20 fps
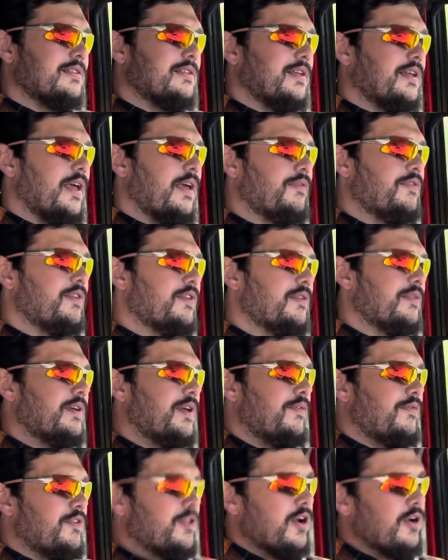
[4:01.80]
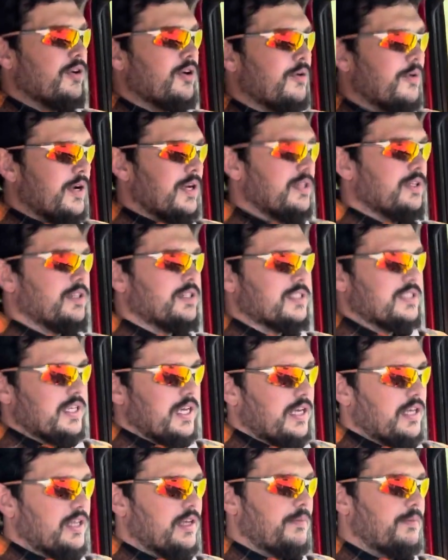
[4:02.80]
If you don't know what it looks
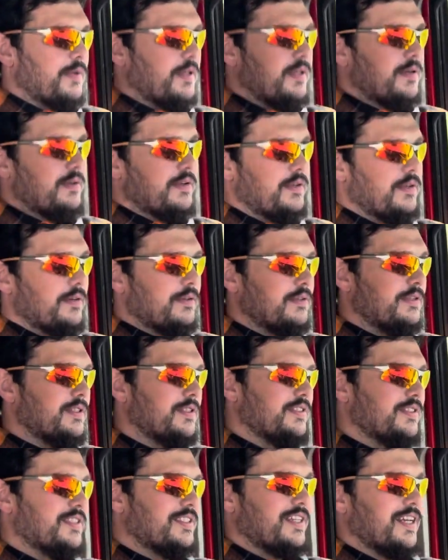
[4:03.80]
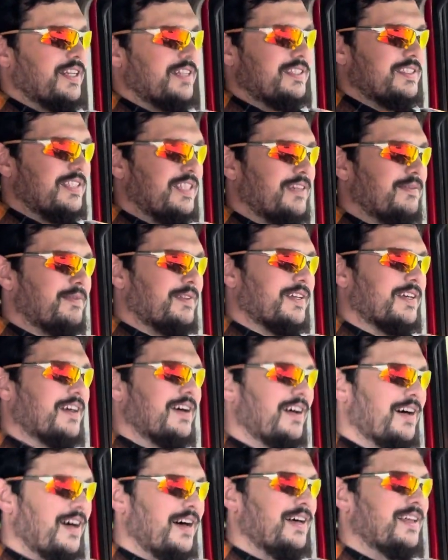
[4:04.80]
like, you'll just kind of see it and be like,
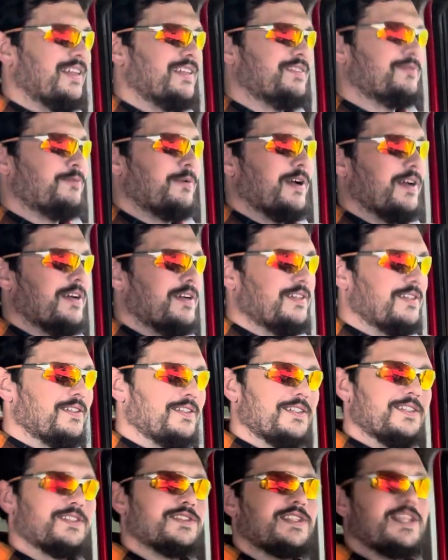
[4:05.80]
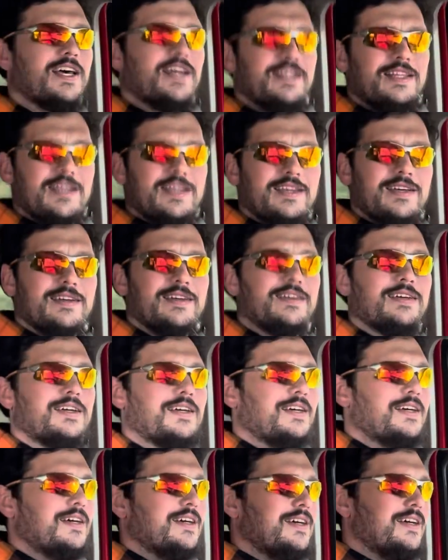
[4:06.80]
huh, that's weird. Do you use that like a
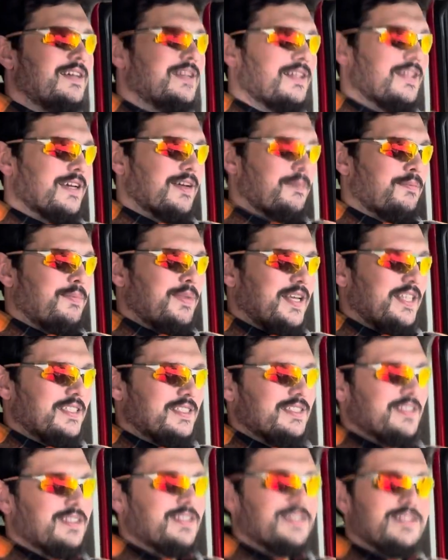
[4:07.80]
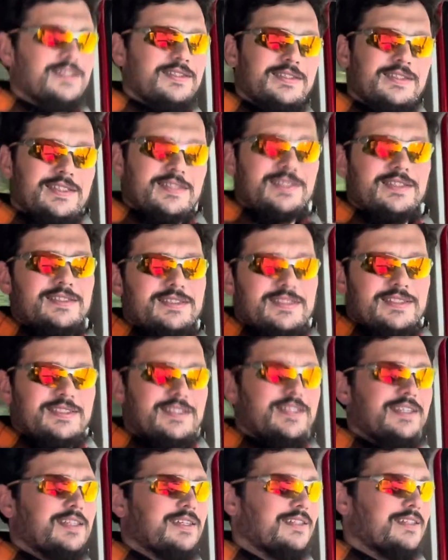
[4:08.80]
pistol, or do you use it
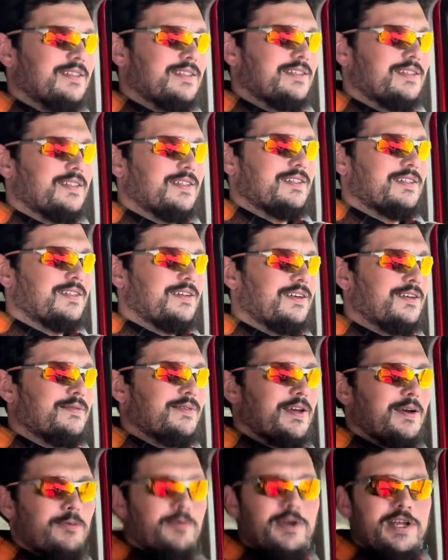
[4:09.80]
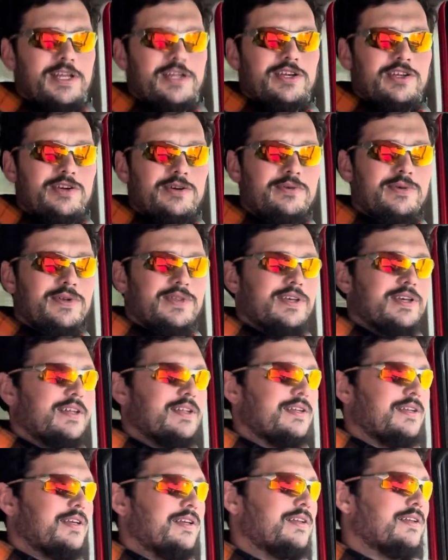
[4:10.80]
like a car? What do you do with it?
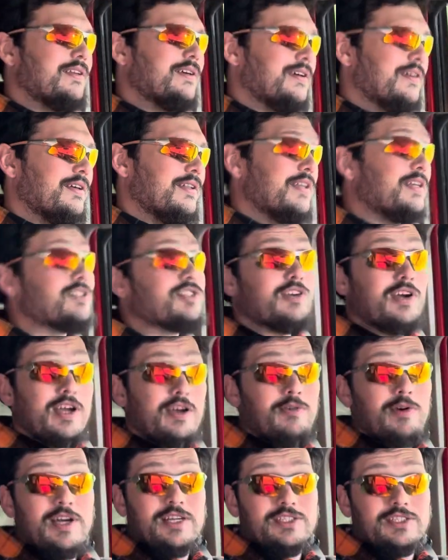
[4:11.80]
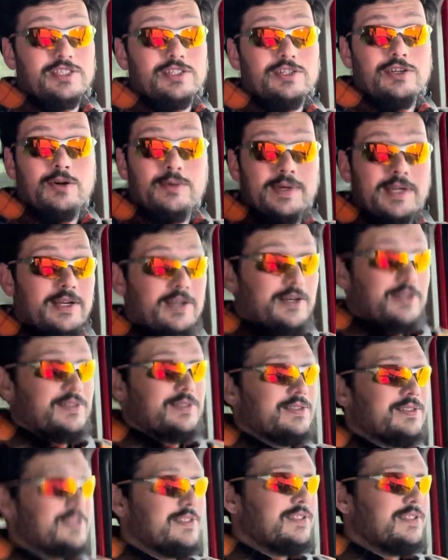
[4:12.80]
And that's a great question. Nobody knows.